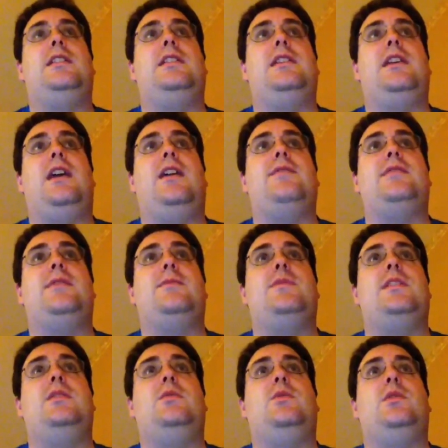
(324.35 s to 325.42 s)
that they have
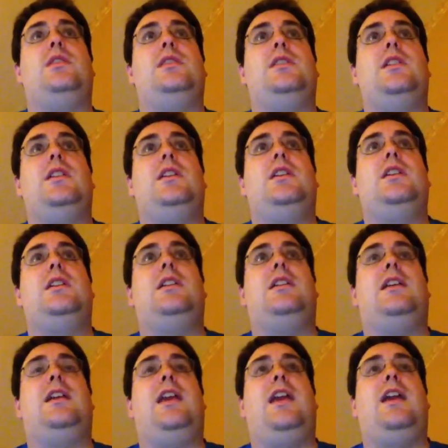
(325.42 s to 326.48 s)
something which
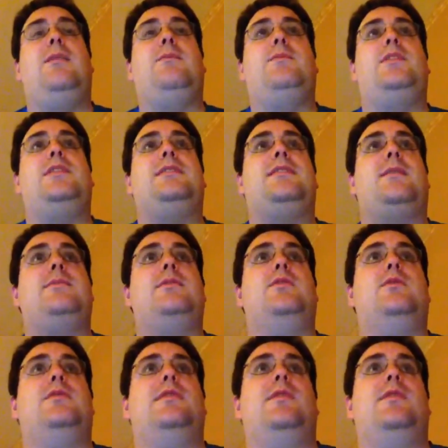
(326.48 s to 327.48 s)
can't be substituted.